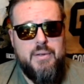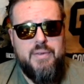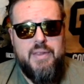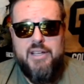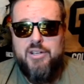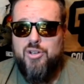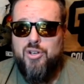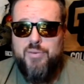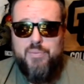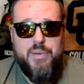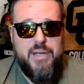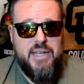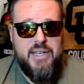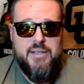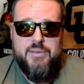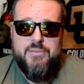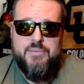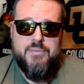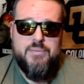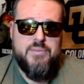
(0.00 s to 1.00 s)
It could
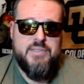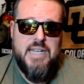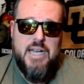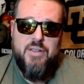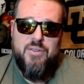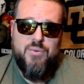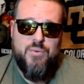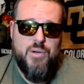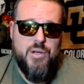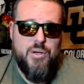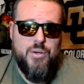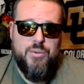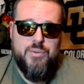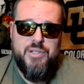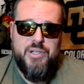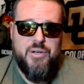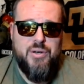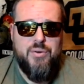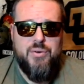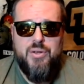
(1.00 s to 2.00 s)
be down the road.
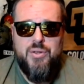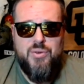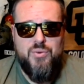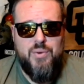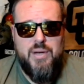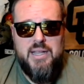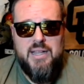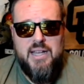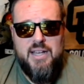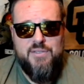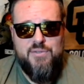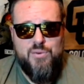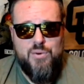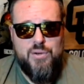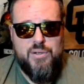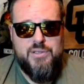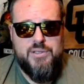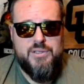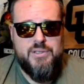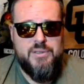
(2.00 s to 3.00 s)
You don't know the way life
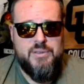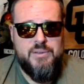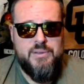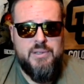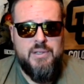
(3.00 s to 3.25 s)
works.